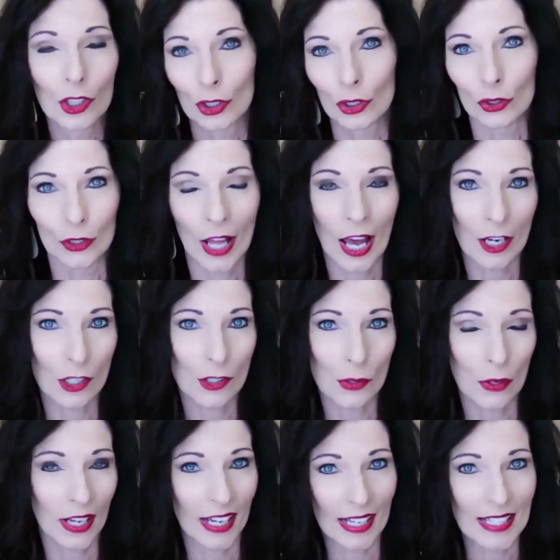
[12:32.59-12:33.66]
learn how to
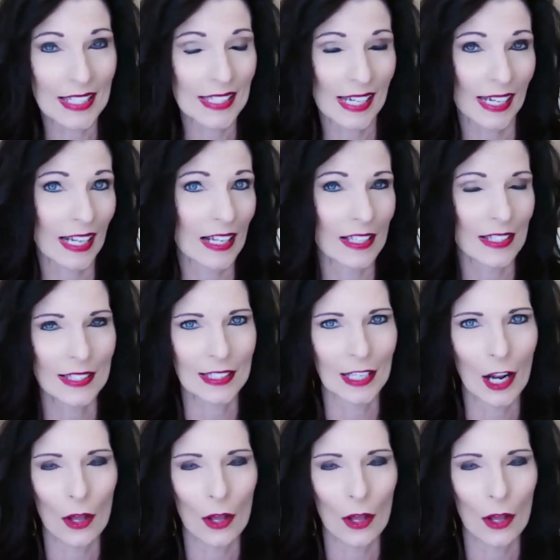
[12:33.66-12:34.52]
do handstands,